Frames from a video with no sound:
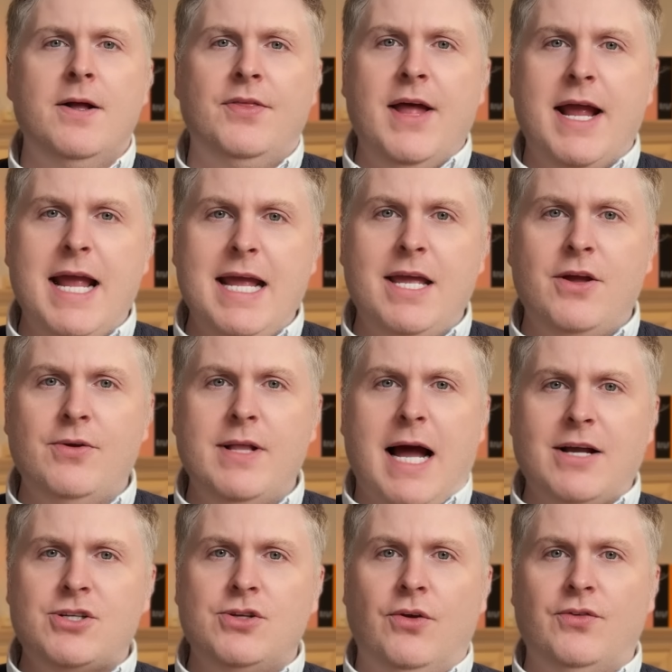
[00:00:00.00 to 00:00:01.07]
that EU
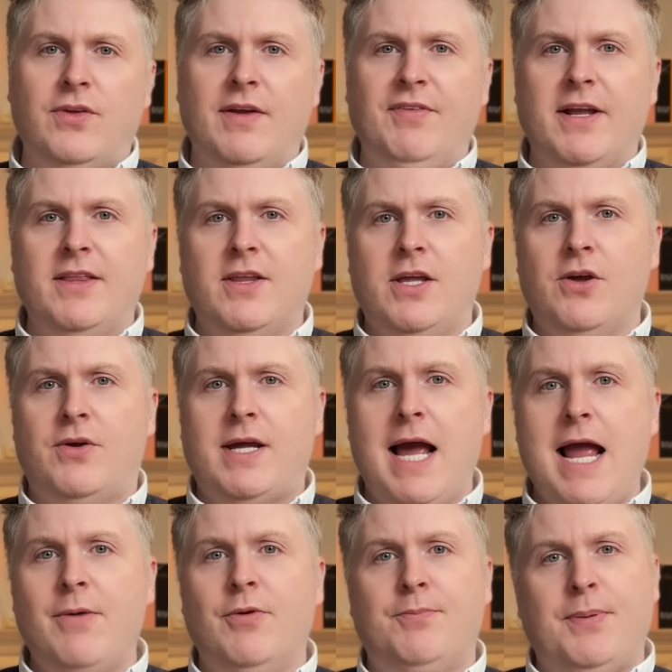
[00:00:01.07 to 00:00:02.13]
nationals living in the
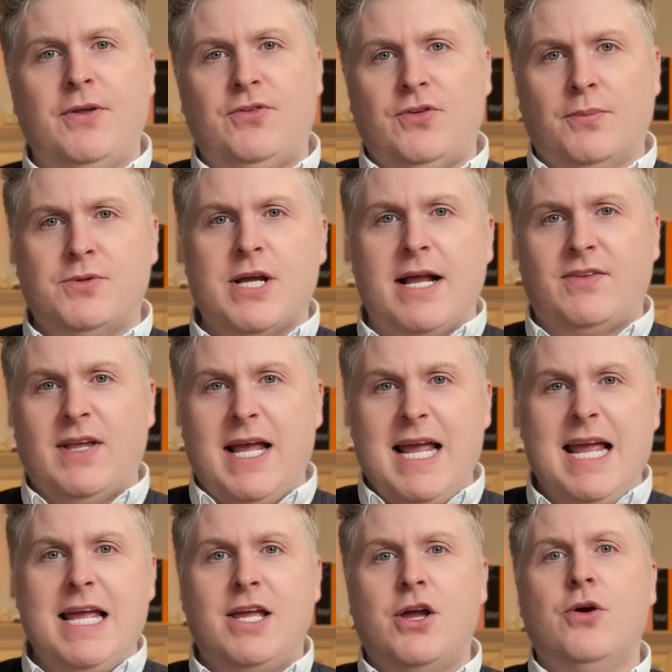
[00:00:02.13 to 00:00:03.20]
UK would be subject to
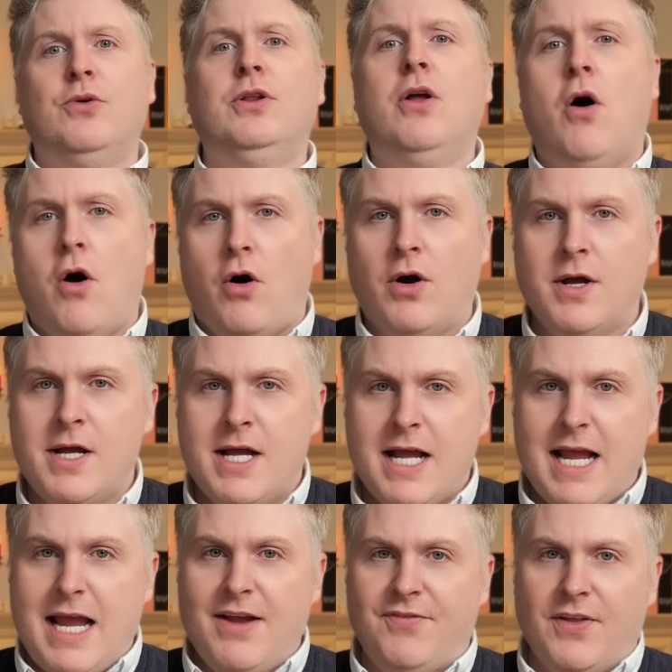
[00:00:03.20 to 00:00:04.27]
EU law,
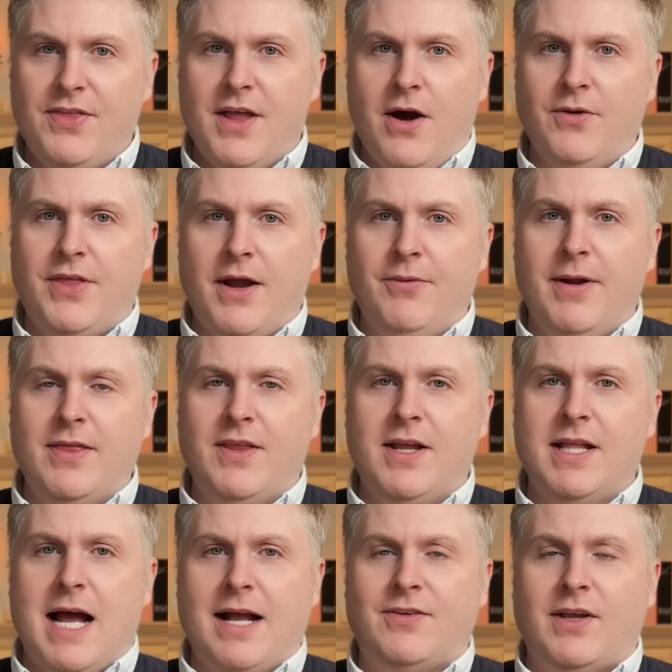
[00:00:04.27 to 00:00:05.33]
even though they were in the
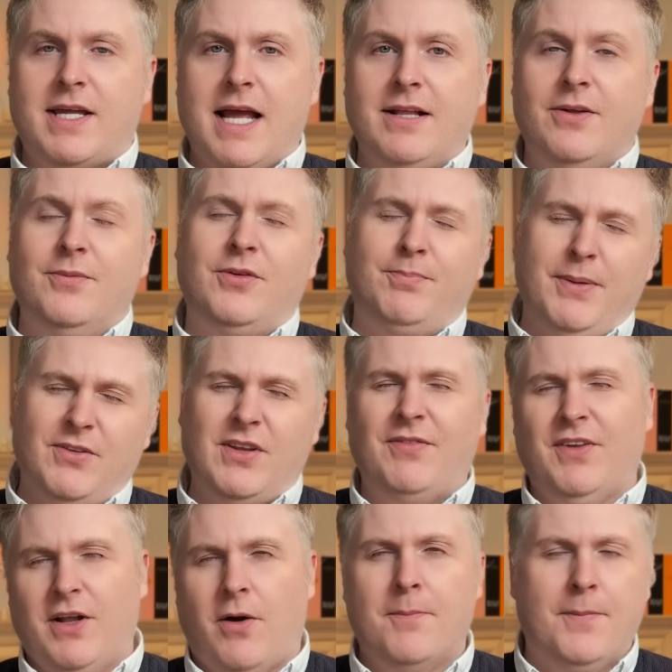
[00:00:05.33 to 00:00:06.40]
United Kingdom,
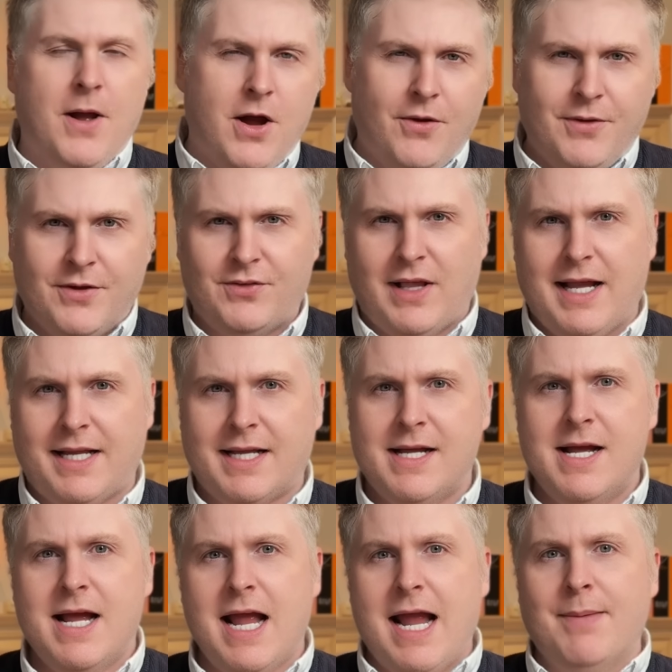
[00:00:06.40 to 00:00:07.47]
specifically on areas like
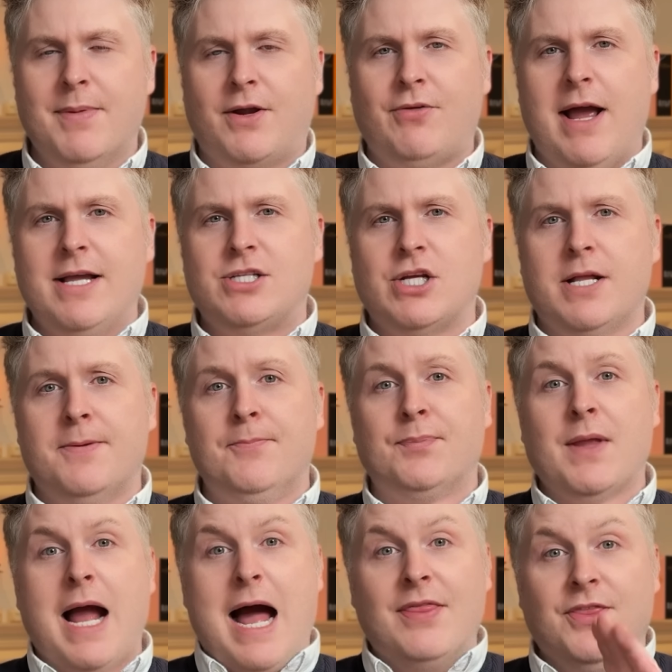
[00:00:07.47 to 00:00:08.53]
immigration.
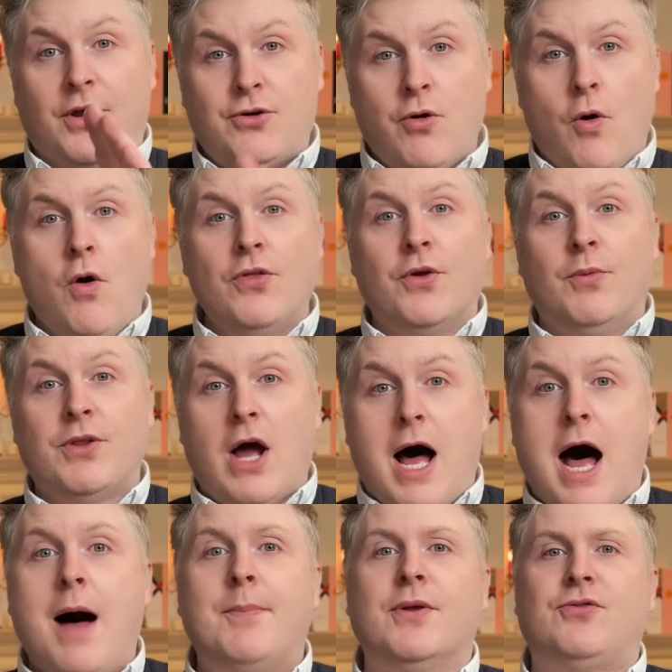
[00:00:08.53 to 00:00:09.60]
And the court that would
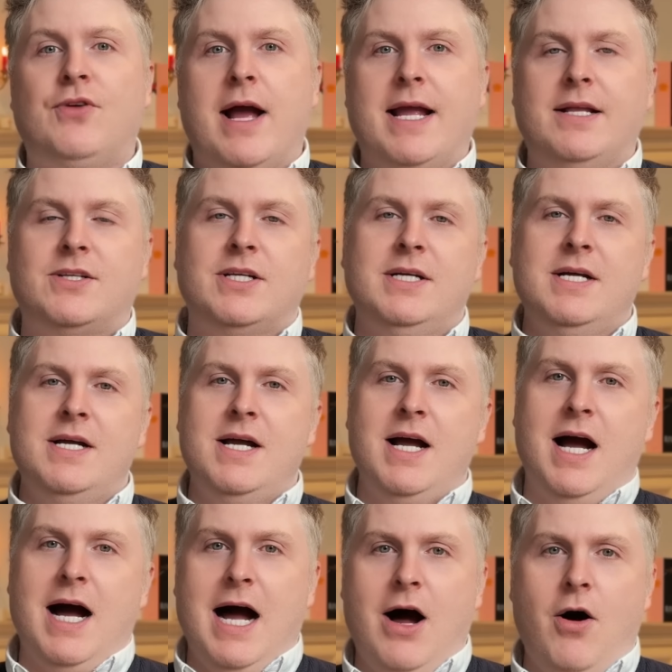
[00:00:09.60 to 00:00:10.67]
arbitrate
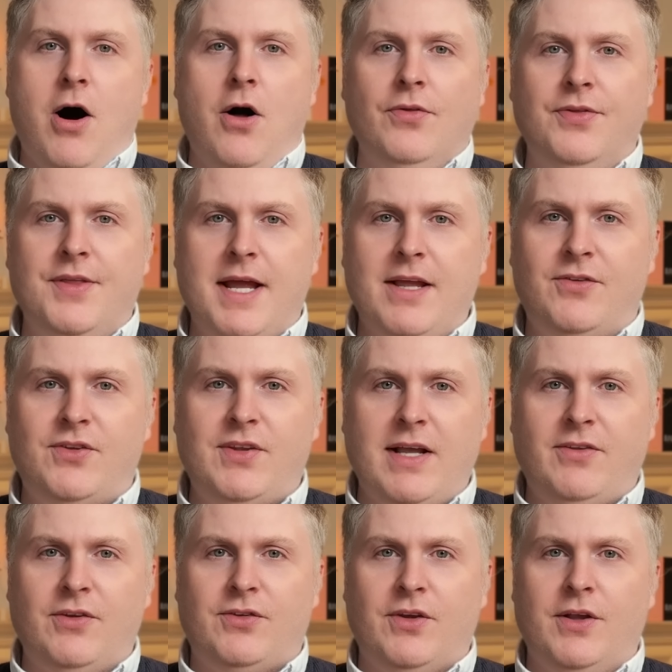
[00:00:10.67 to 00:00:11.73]
on these
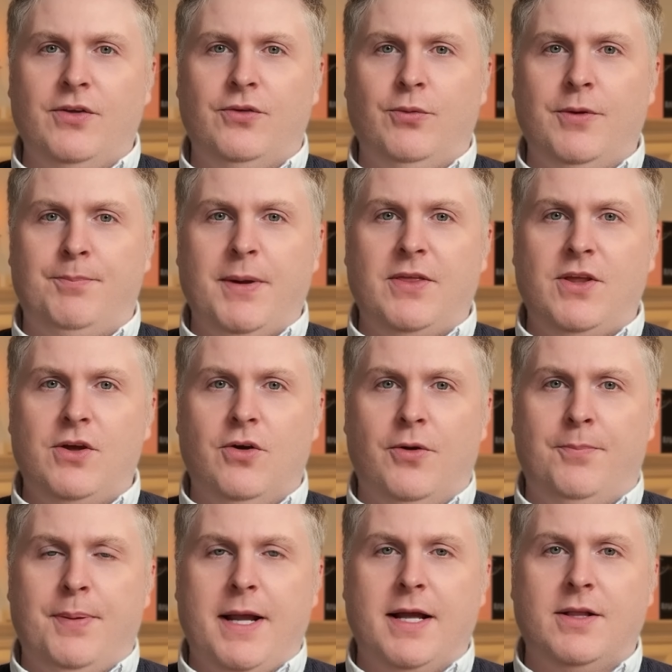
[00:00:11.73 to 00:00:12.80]
citizens would be the
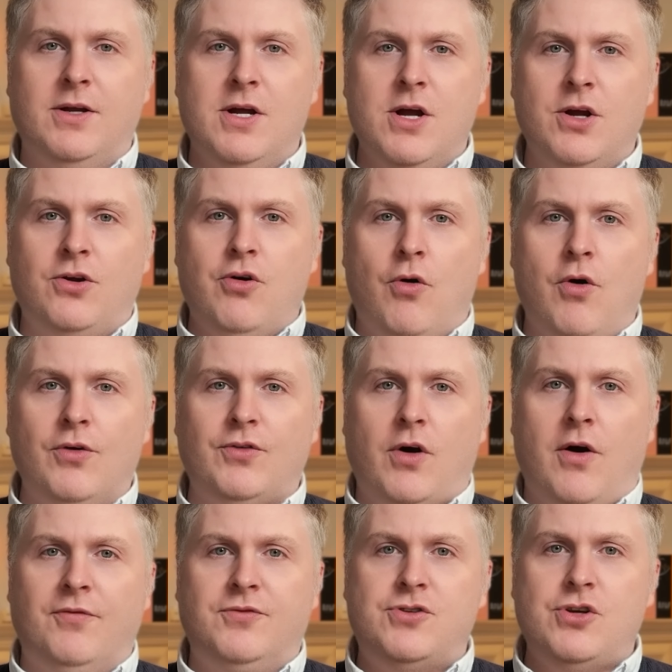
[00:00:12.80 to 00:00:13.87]
European Court
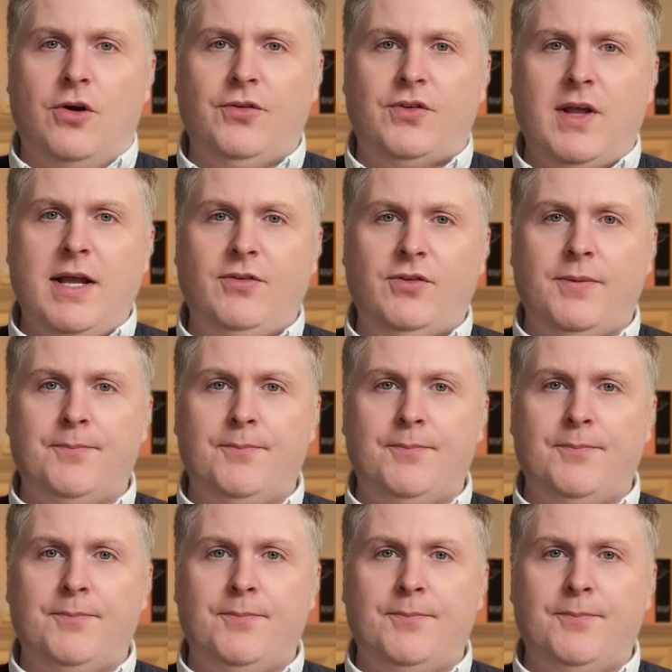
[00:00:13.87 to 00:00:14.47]
of Justice.